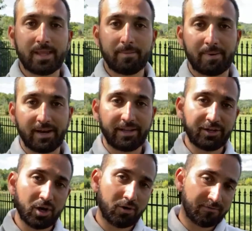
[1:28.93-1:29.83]
But,
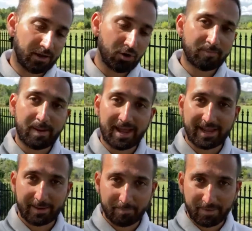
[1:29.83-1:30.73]
if I look back
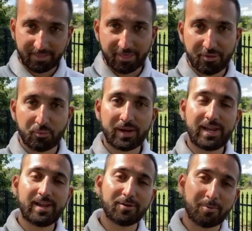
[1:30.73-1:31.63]
at month
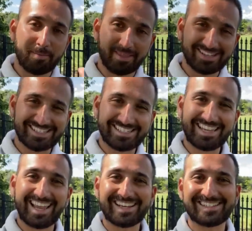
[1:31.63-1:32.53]
3 or month
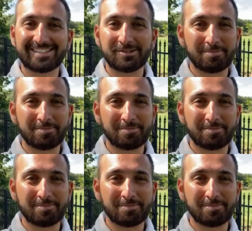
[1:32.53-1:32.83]
6,